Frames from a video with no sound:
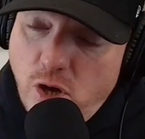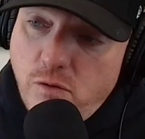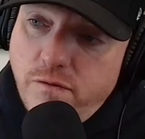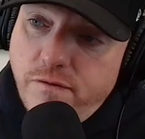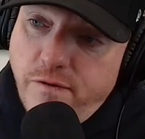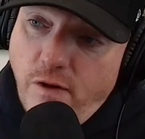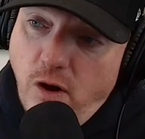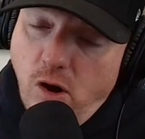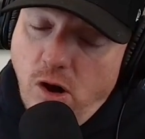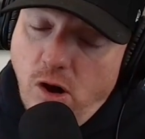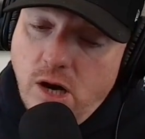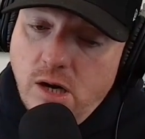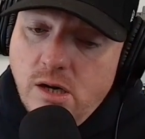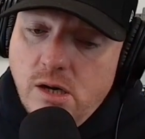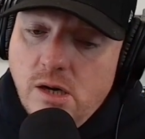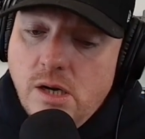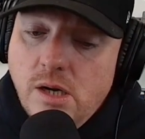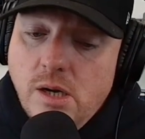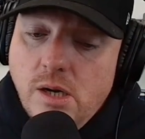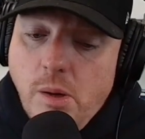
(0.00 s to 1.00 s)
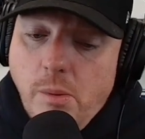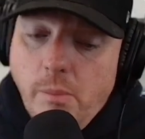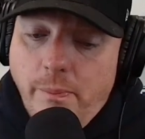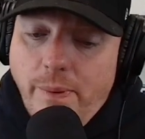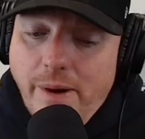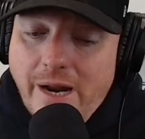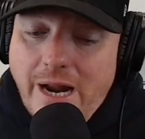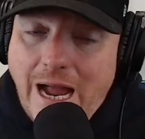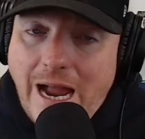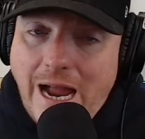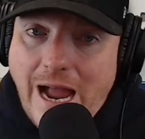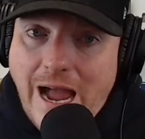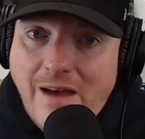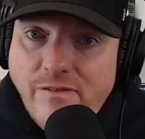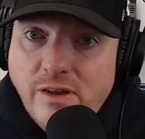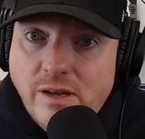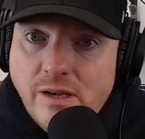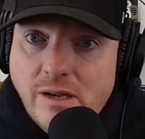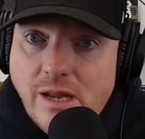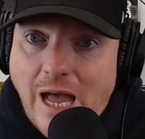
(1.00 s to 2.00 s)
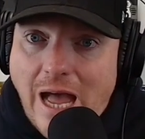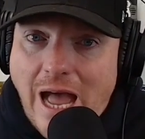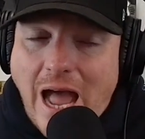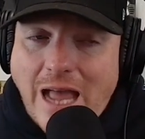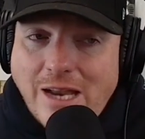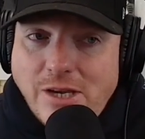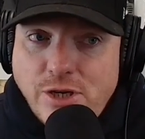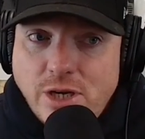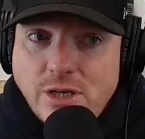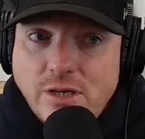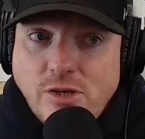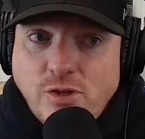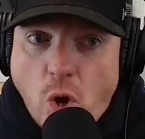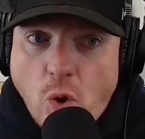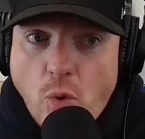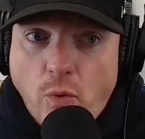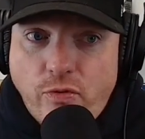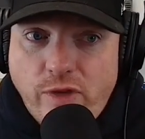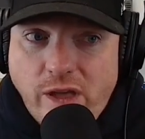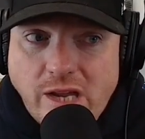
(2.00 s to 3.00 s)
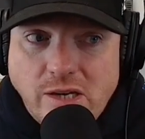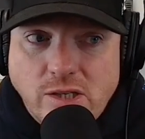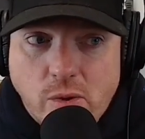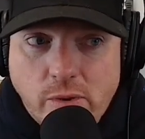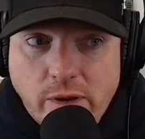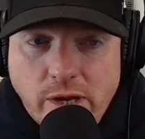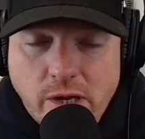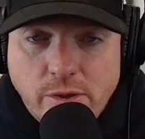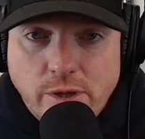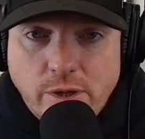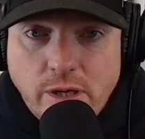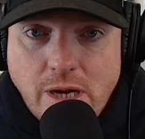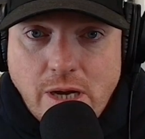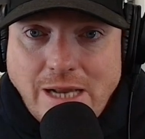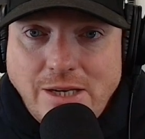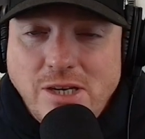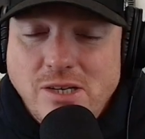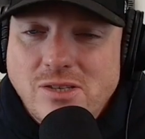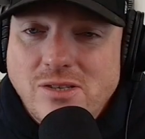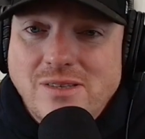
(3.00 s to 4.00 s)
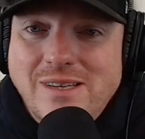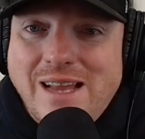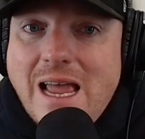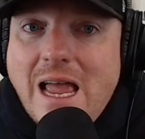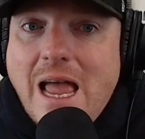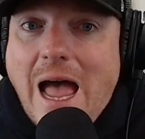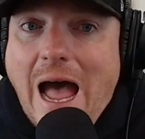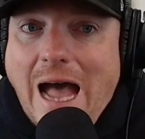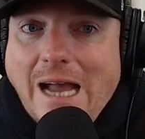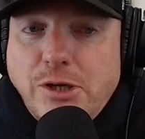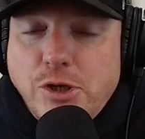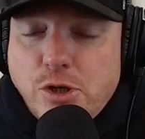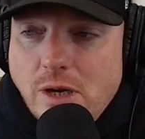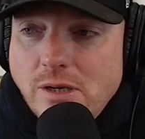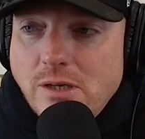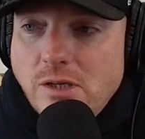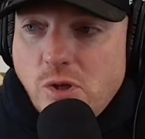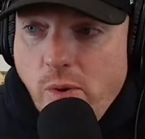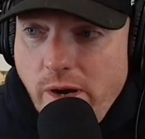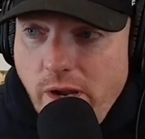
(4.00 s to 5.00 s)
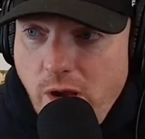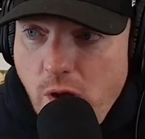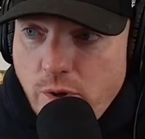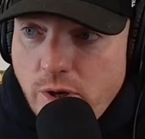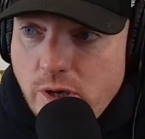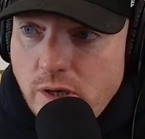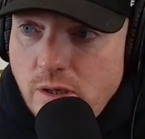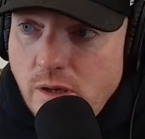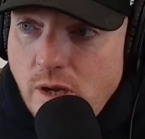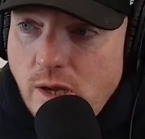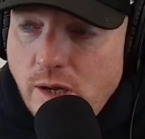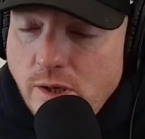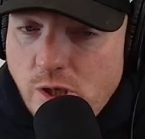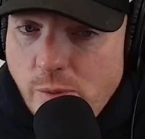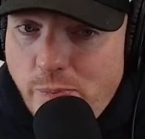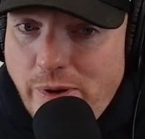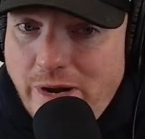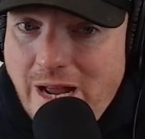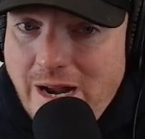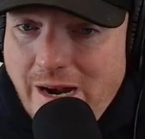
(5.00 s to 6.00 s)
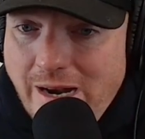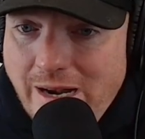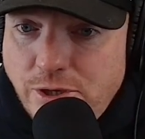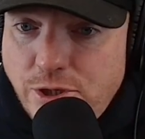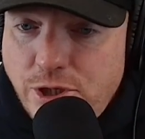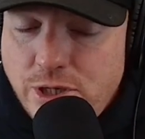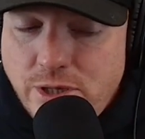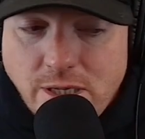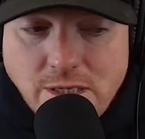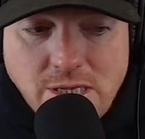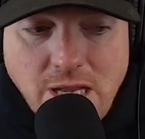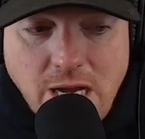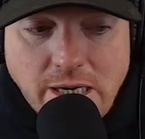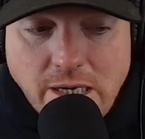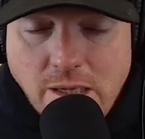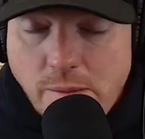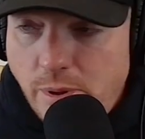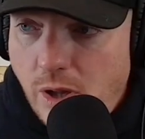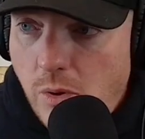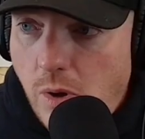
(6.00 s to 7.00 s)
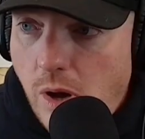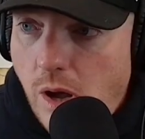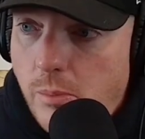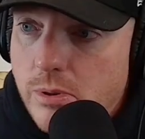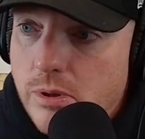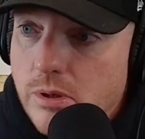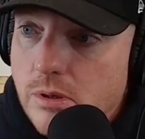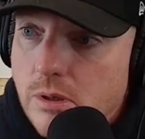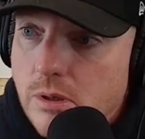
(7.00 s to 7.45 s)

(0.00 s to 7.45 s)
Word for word: so far. But I haven't. I, I just don't think Toyota. I just I trust Toyota to put out an engine that's not going to blow up.